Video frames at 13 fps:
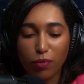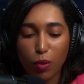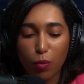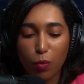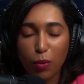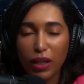
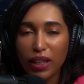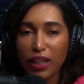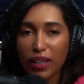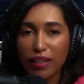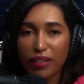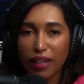
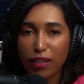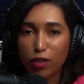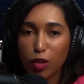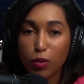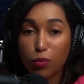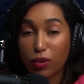we tend
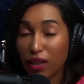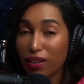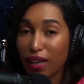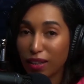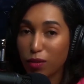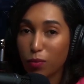to
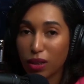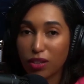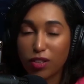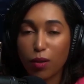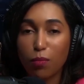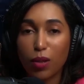realize when
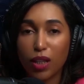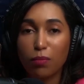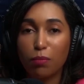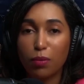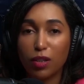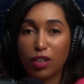
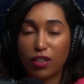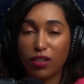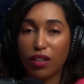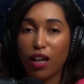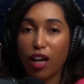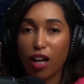someone puts